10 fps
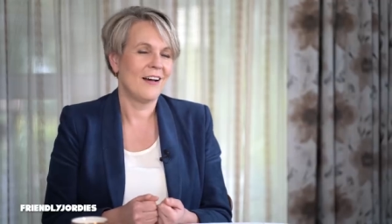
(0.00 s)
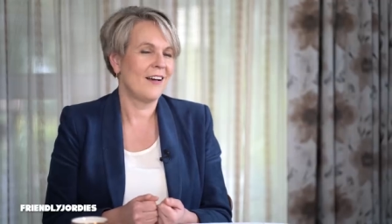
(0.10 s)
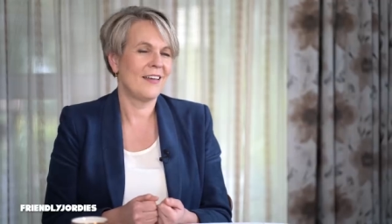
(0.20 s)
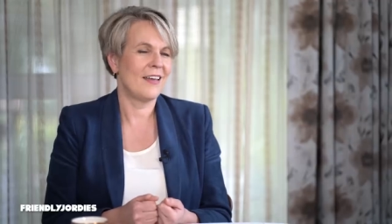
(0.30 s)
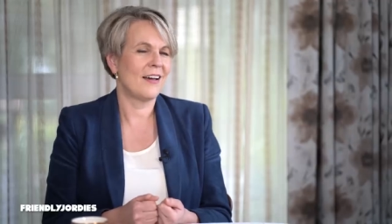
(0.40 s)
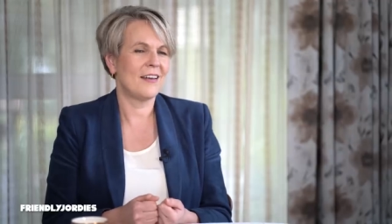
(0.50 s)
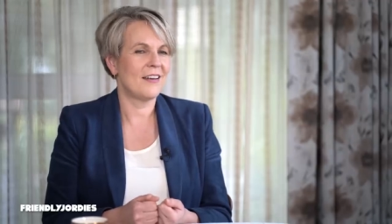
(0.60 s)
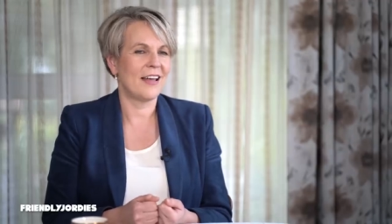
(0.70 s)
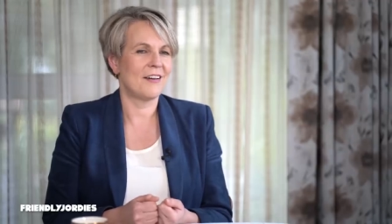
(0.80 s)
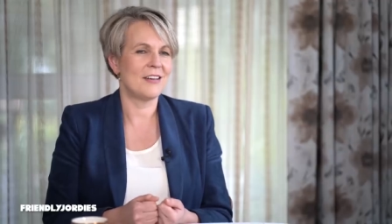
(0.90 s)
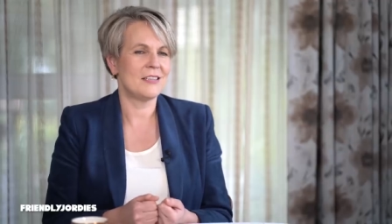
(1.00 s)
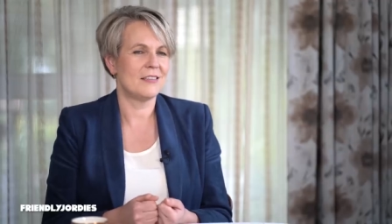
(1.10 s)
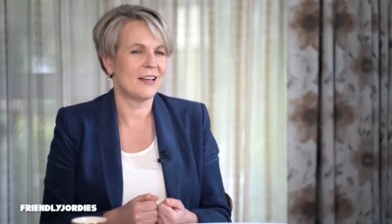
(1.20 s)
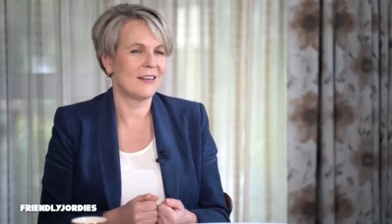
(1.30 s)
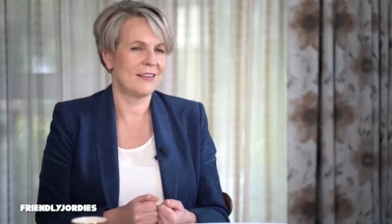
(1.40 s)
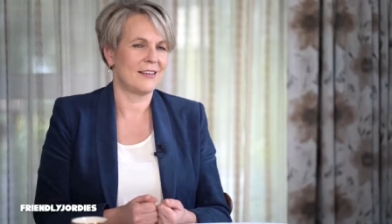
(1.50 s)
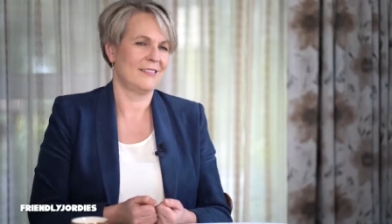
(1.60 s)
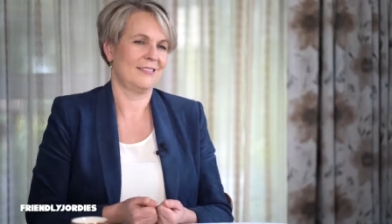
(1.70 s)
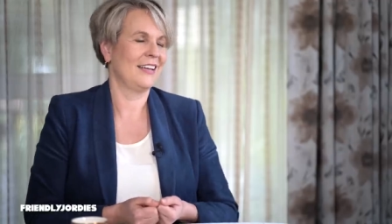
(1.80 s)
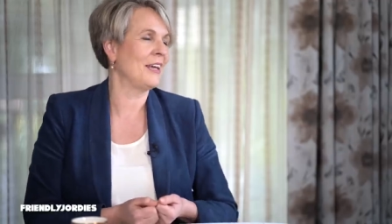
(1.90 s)
I don't know how he did that
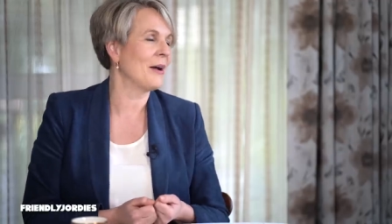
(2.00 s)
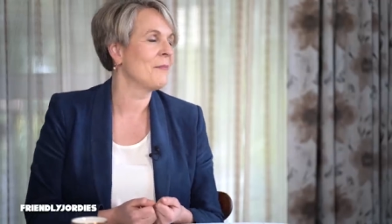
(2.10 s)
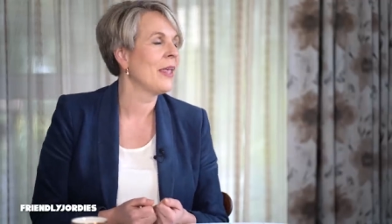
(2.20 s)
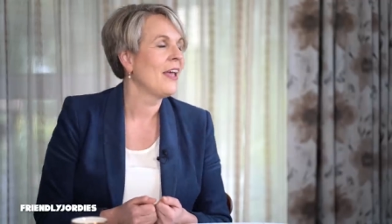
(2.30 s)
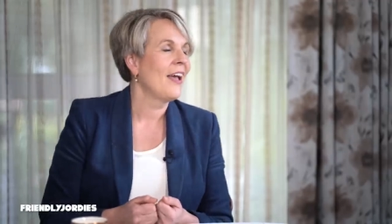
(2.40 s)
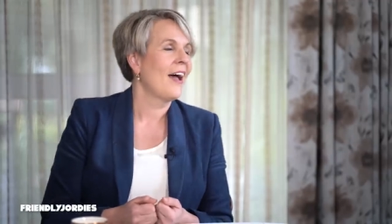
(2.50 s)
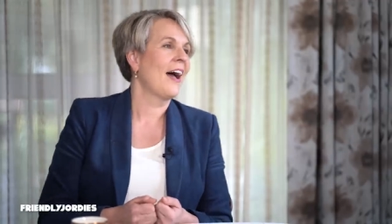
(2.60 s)
now. Anyway, yeah,